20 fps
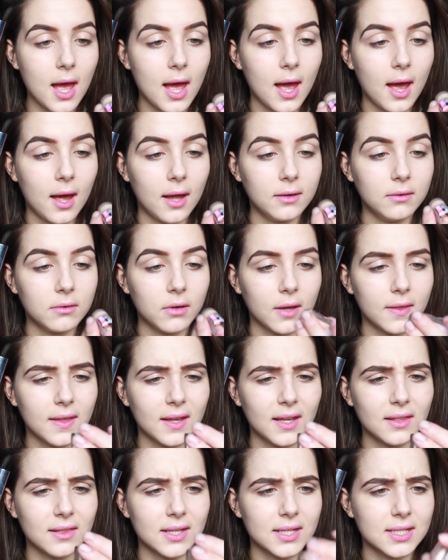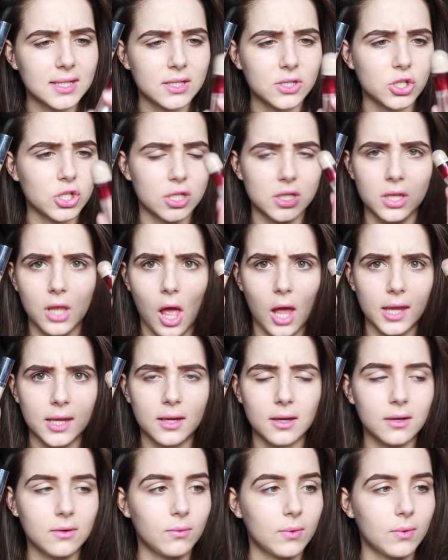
and I think this is just light